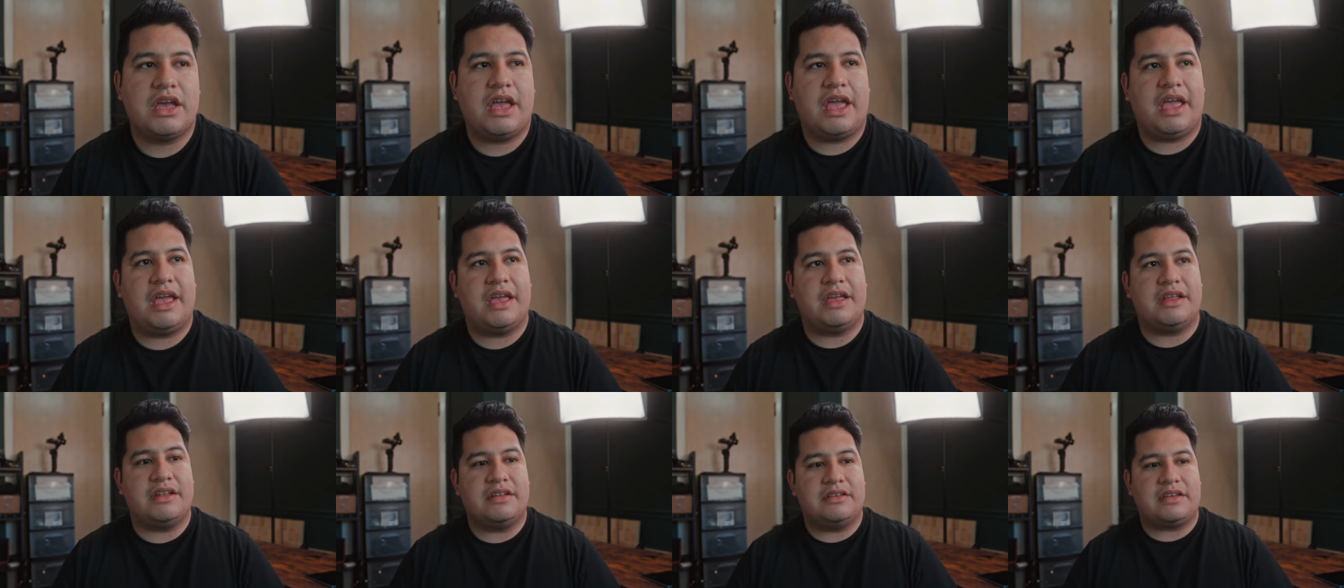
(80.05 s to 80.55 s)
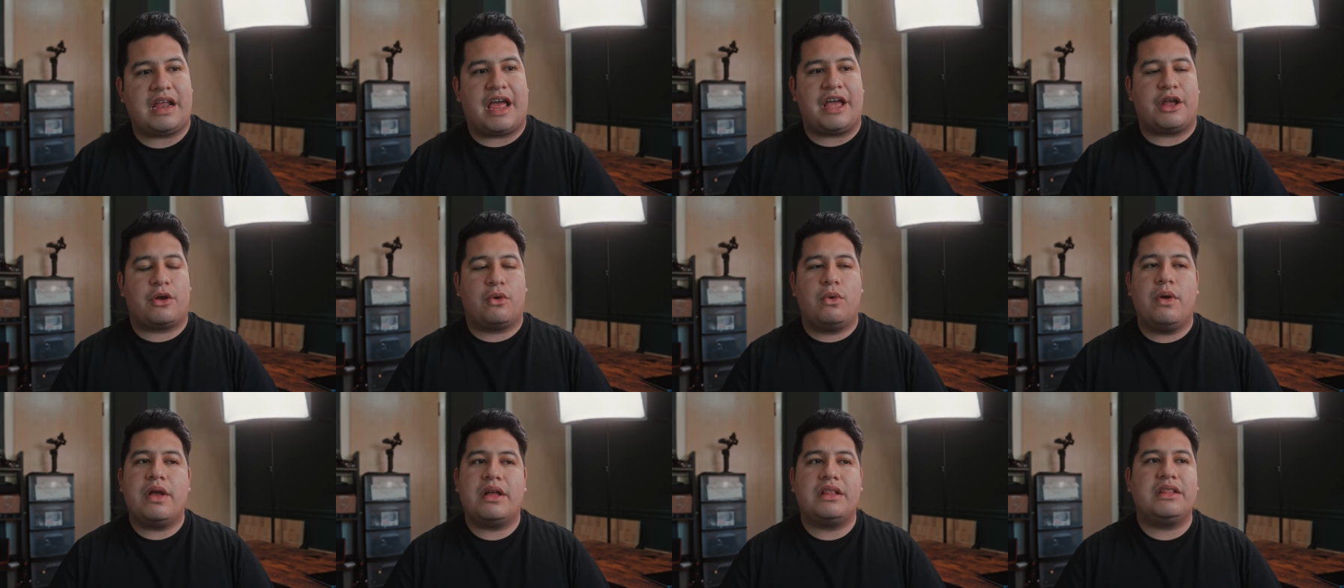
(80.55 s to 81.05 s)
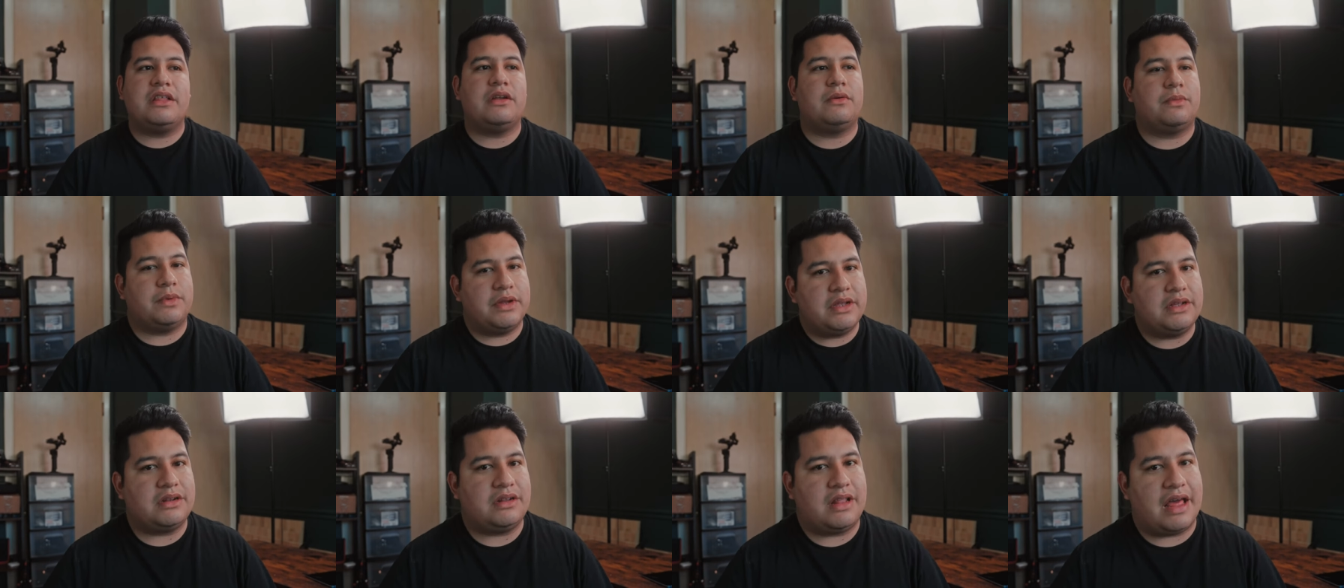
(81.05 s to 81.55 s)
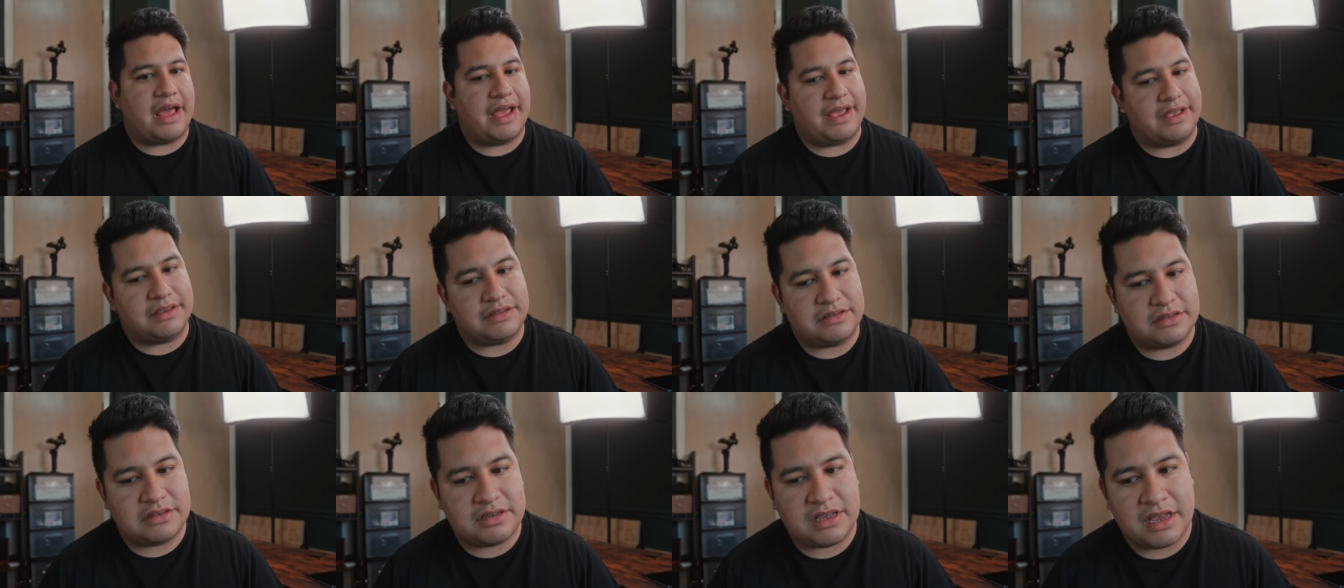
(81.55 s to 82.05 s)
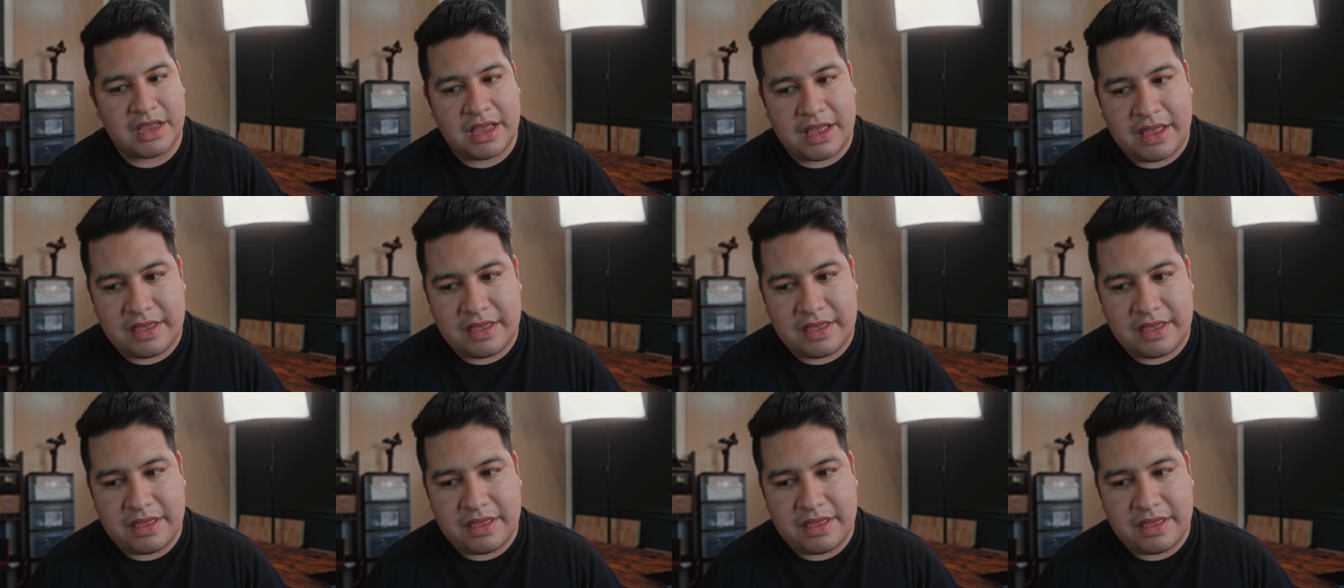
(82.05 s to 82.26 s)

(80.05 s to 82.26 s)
And I quickly realized